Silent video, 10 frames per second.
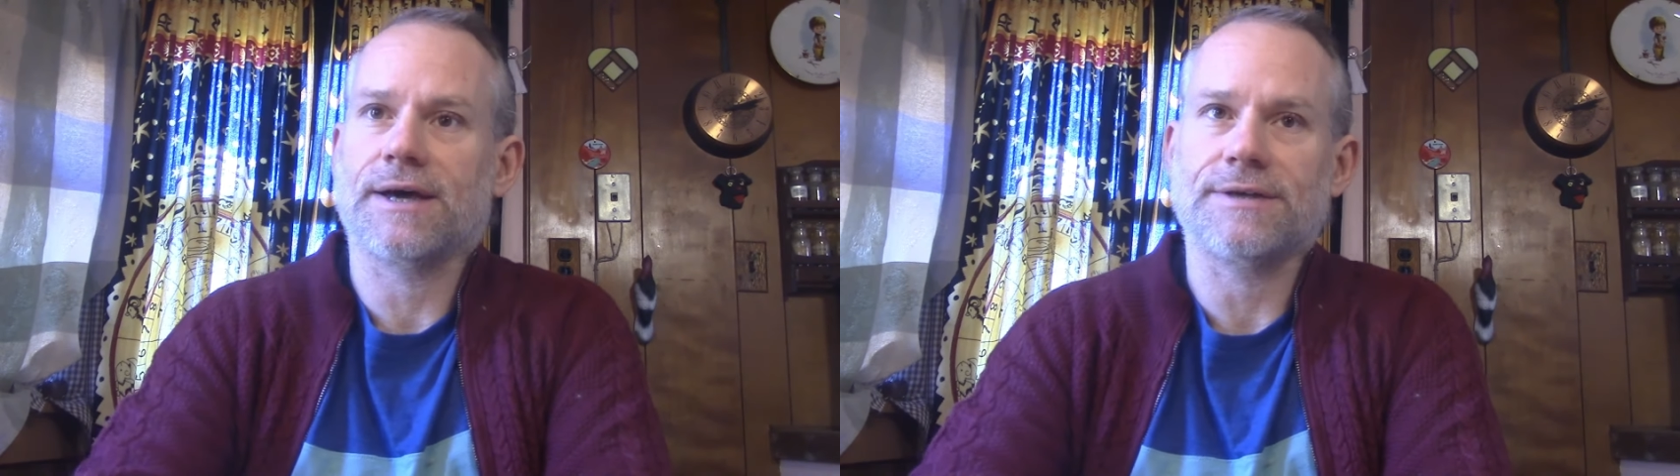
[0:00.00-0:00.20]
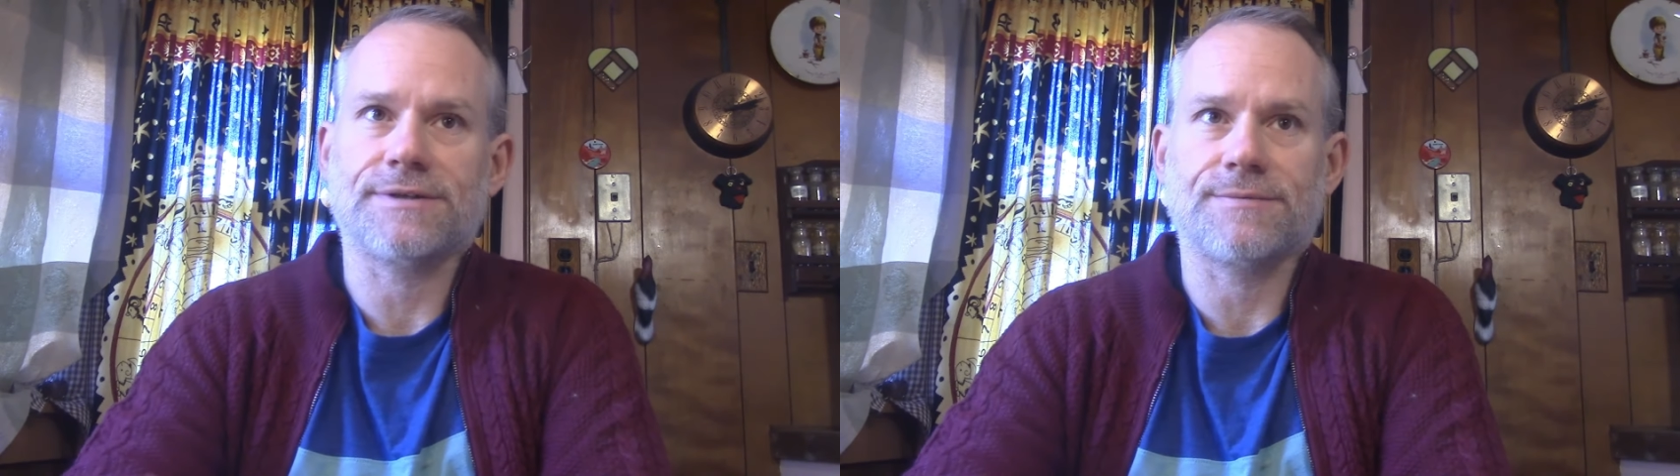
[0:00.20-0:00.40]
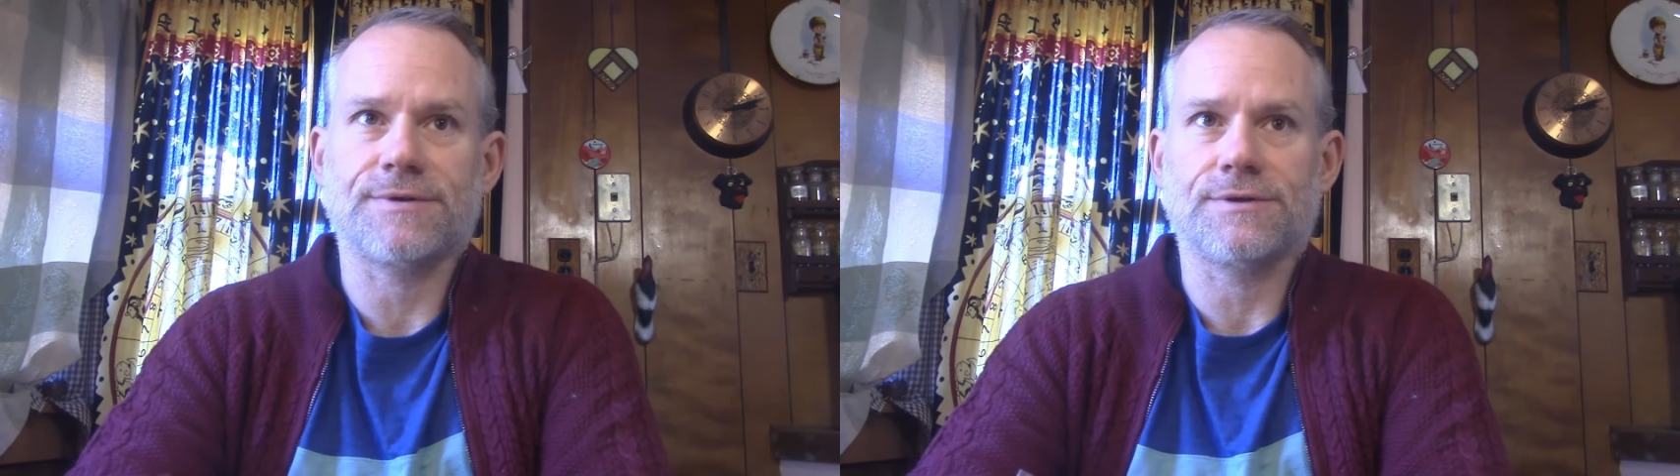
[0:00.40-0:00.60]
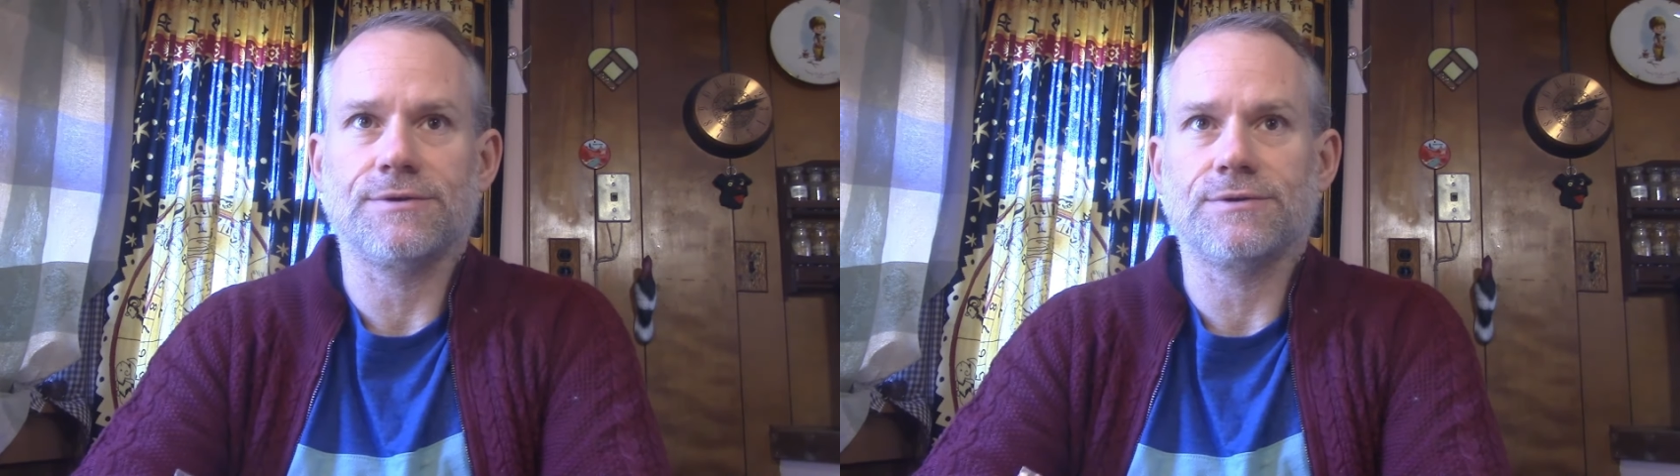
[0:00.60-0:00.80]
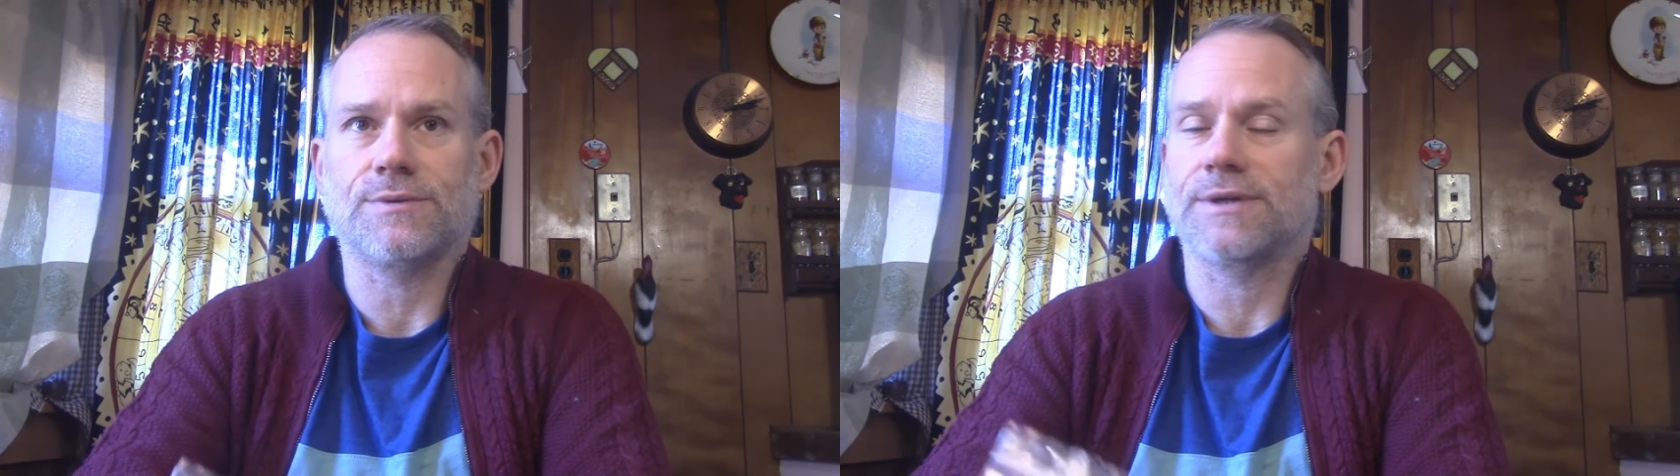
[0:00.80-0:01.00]
I
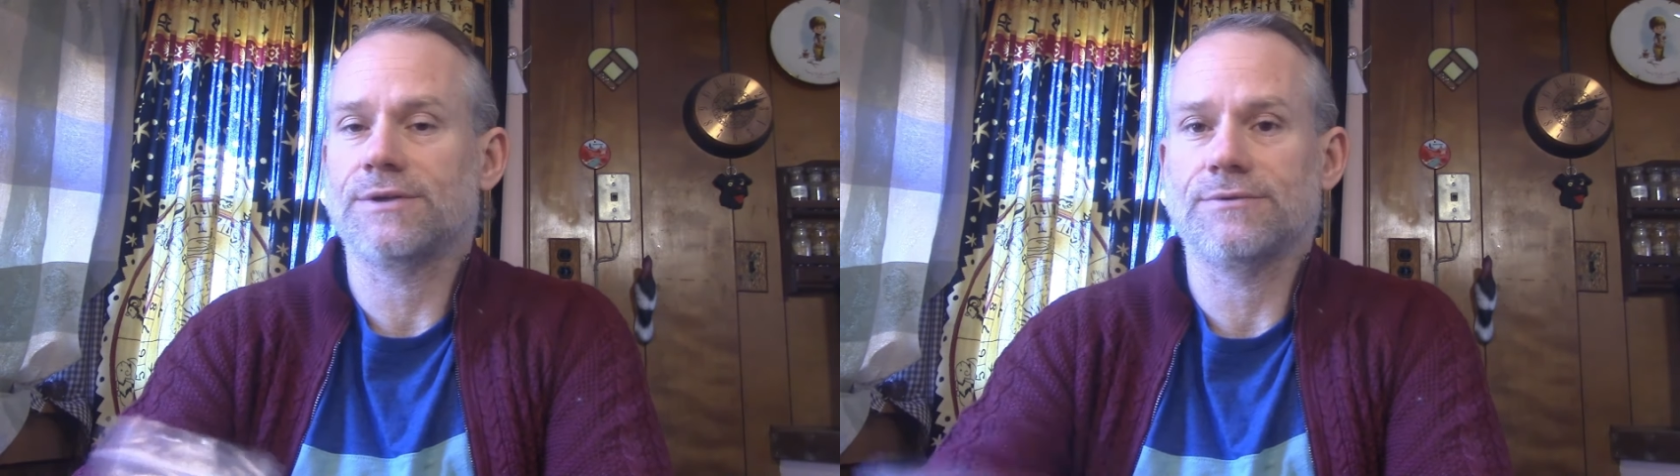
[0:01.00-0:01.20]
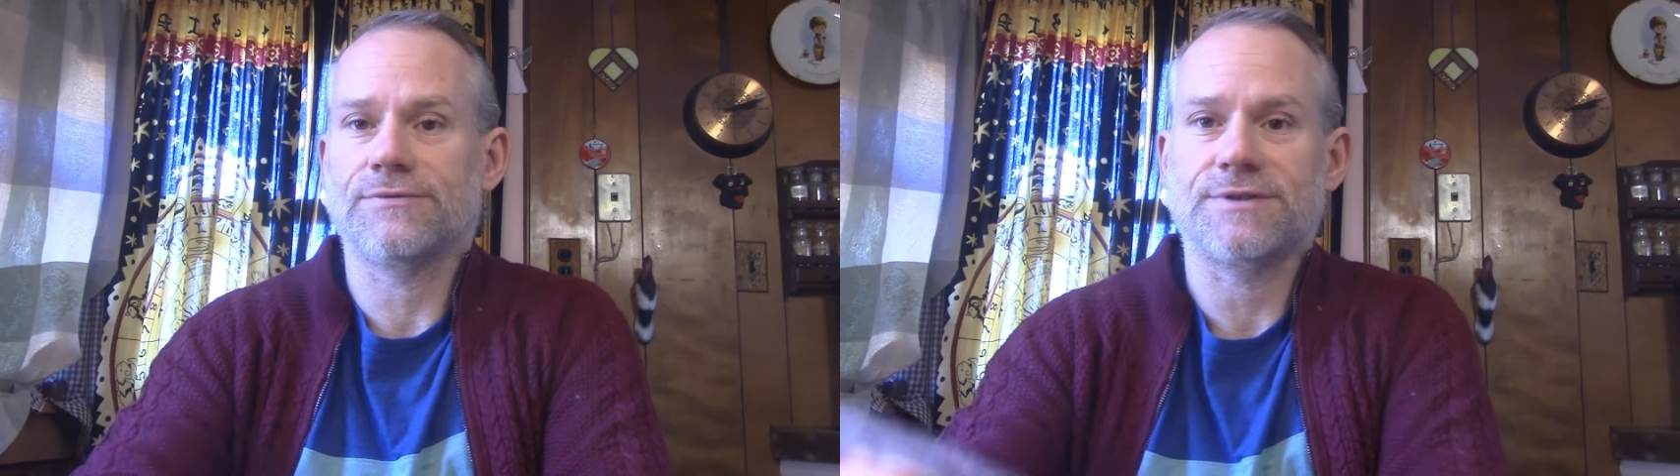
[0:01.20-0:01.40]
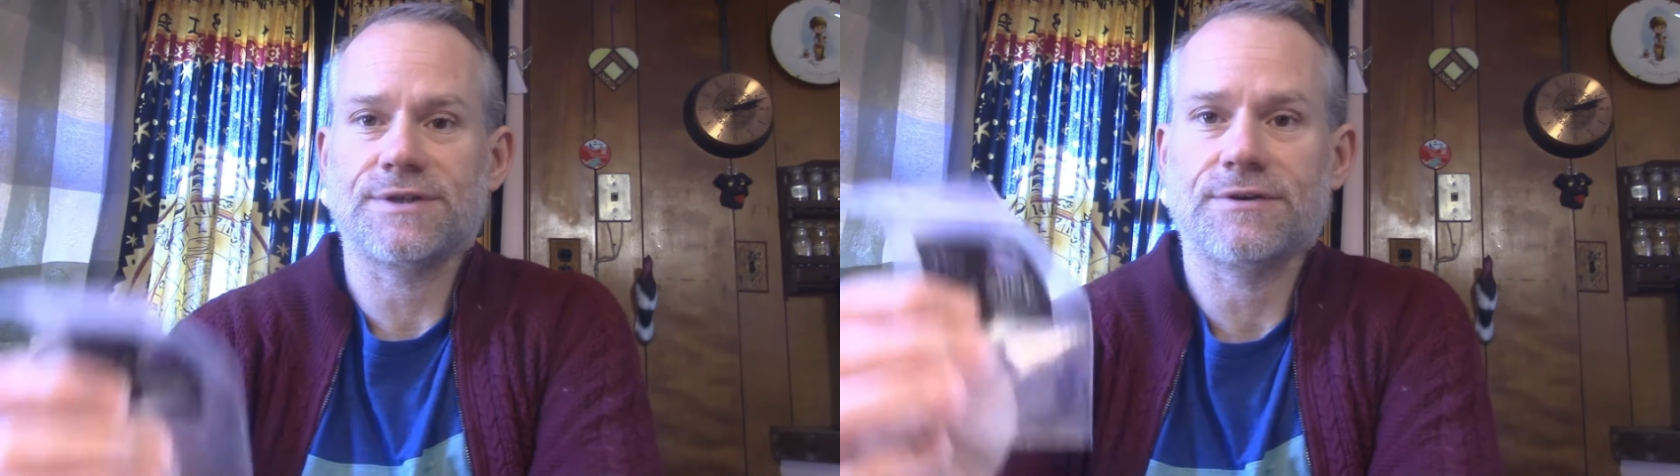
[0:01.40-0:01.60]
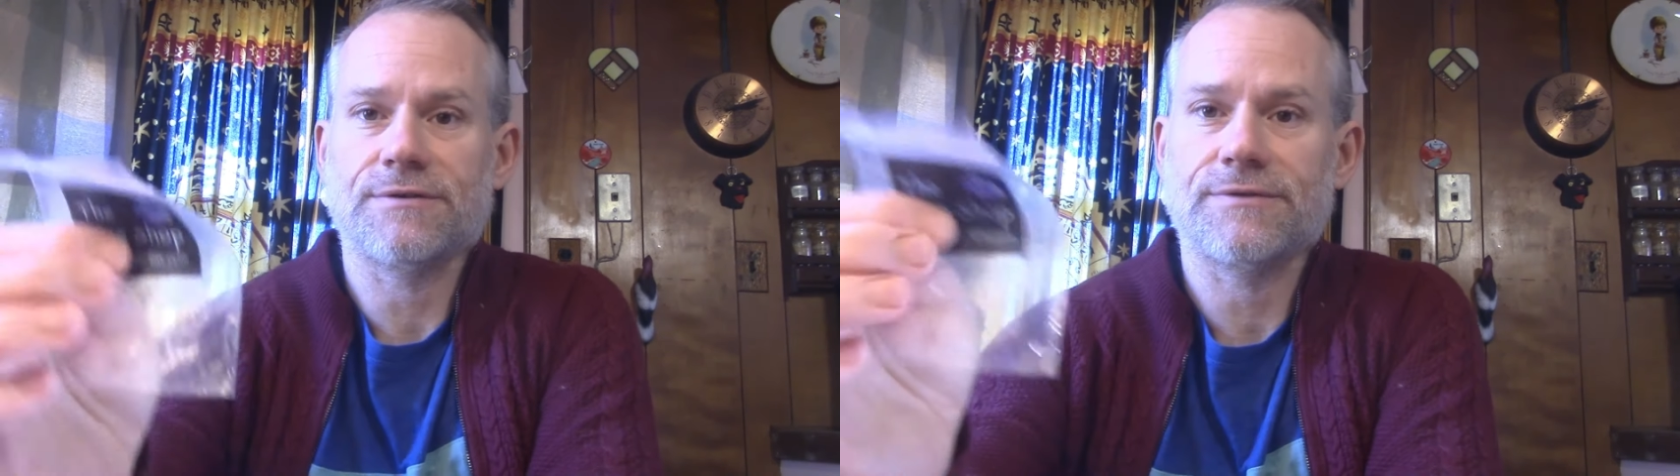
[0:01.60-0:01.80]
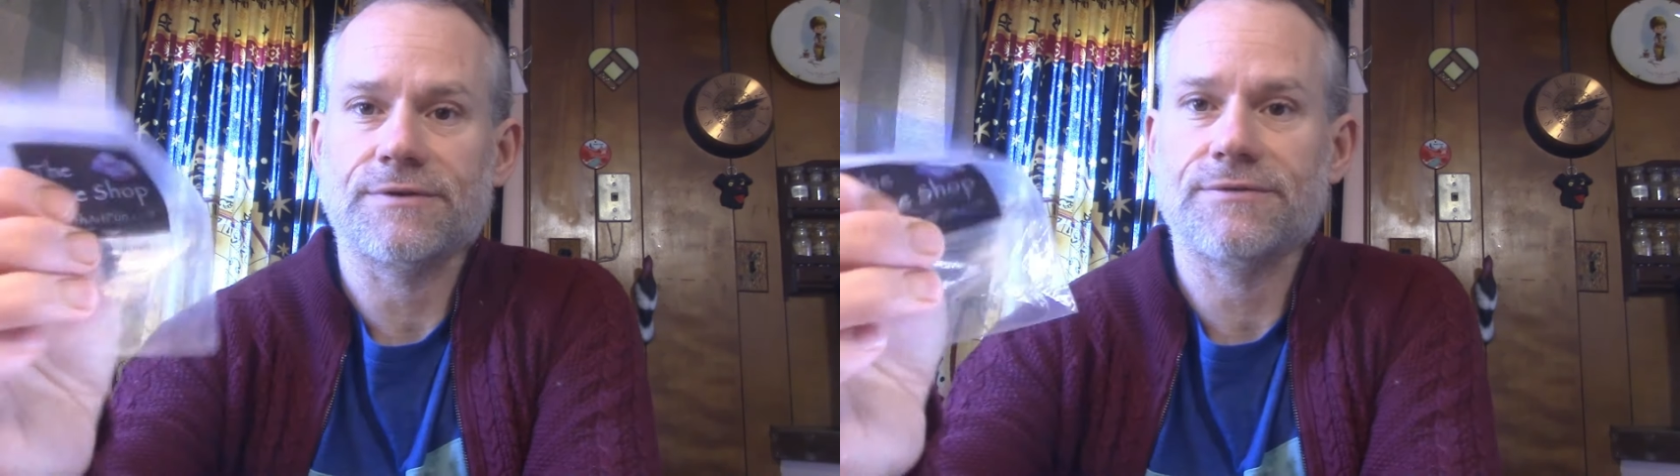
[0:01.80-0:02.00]
substitute 22 for
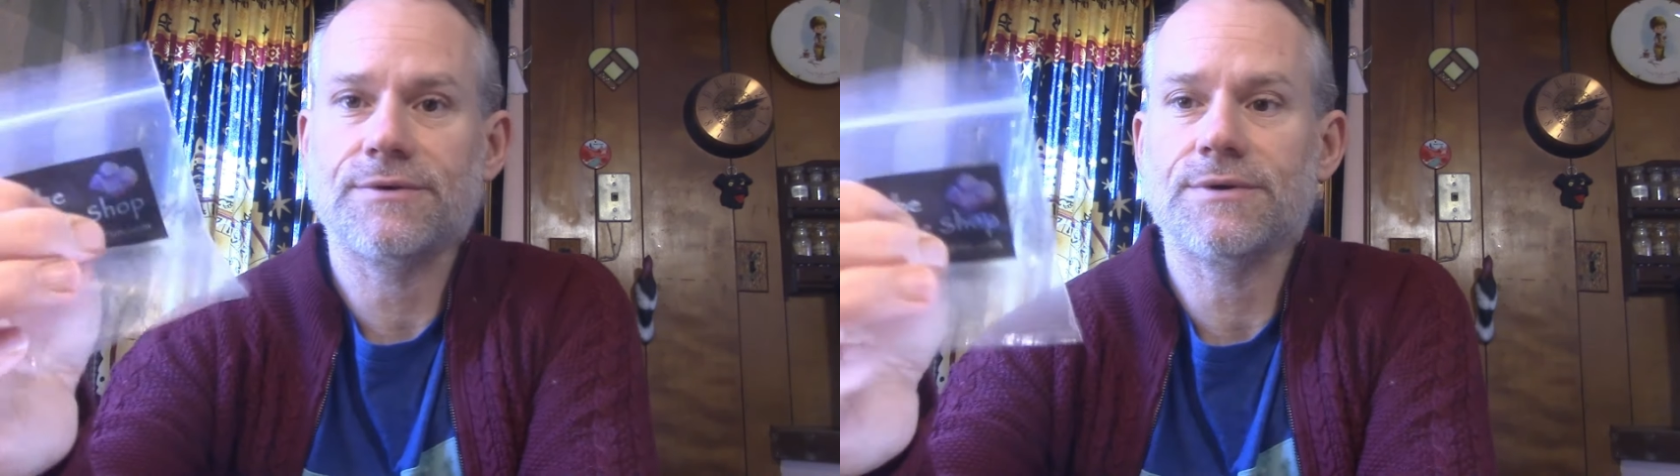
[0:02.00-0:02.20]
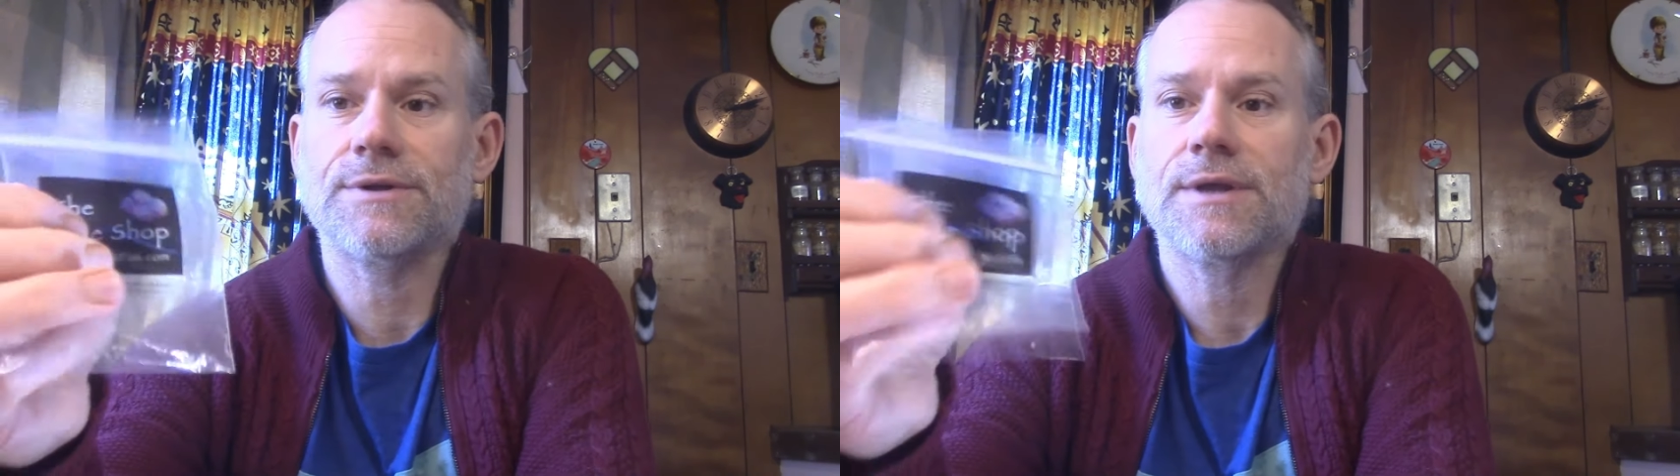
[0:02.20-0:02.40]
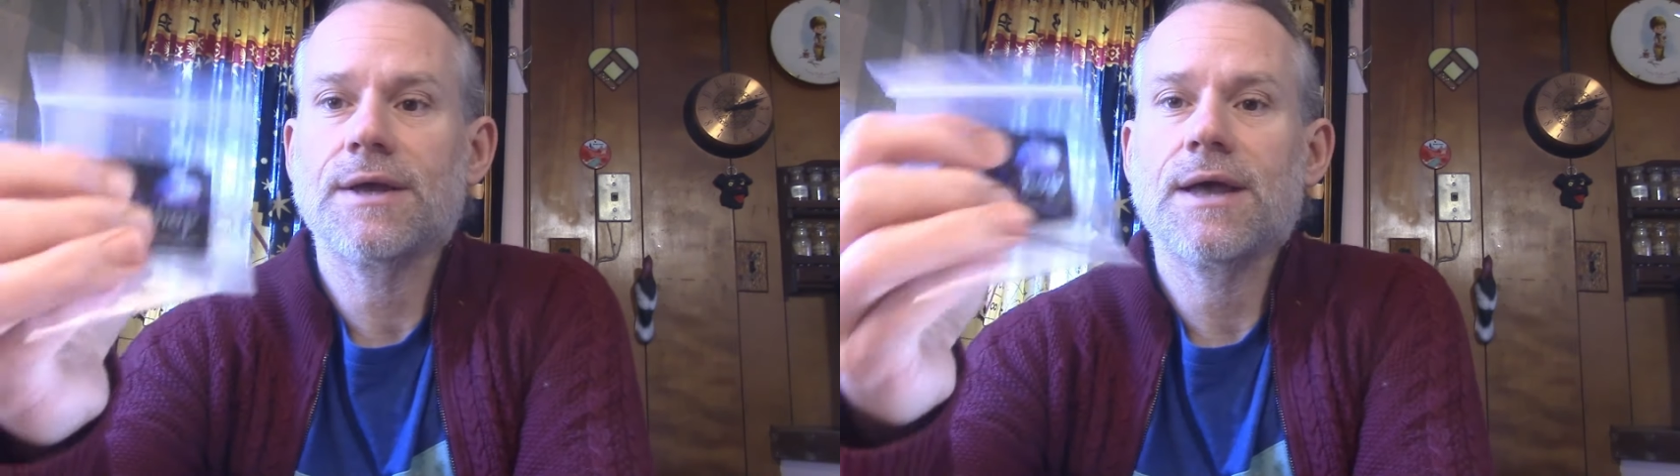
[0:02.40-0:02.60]
0 for the Fool.